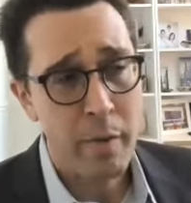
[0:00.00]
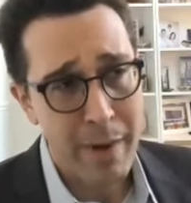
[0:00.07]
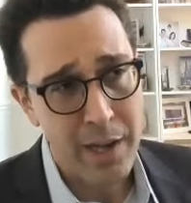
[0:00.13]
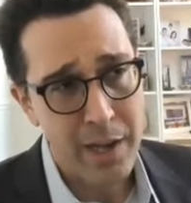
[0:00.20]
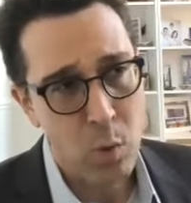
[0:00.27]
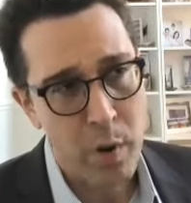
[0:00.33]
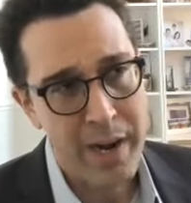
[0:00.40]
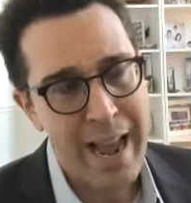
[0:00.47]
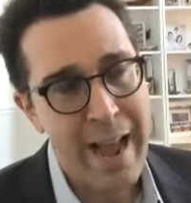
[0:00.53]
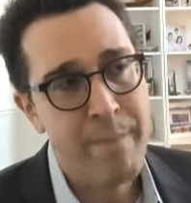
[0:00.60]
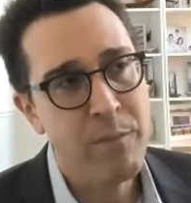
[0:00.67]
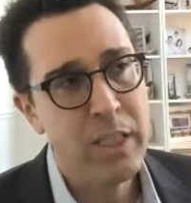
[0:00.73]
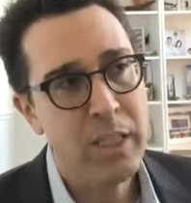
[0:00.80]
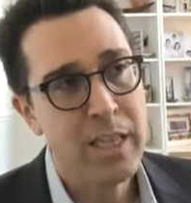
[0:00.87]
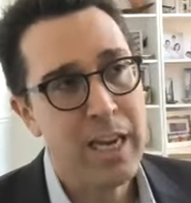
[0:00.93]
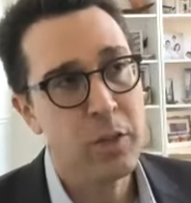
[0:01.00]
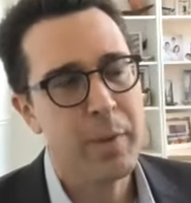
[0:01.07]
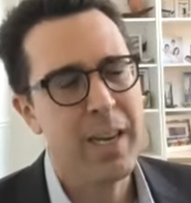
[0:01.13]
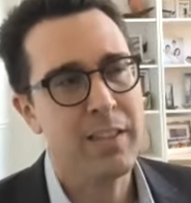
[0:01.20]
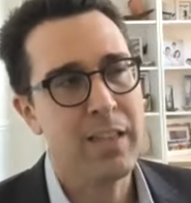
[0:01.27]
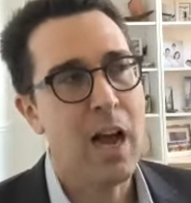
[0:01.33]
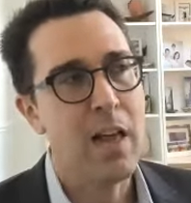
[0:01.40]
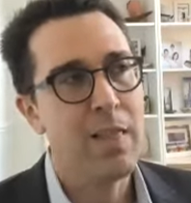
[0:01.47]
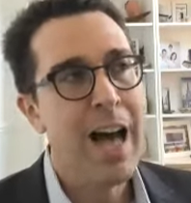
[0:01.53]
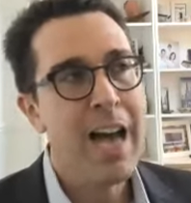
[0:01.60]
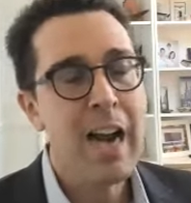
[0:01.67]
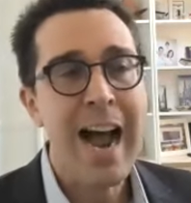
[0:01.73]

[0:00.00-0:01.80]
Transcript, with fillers: by the way, to emphasize because a lot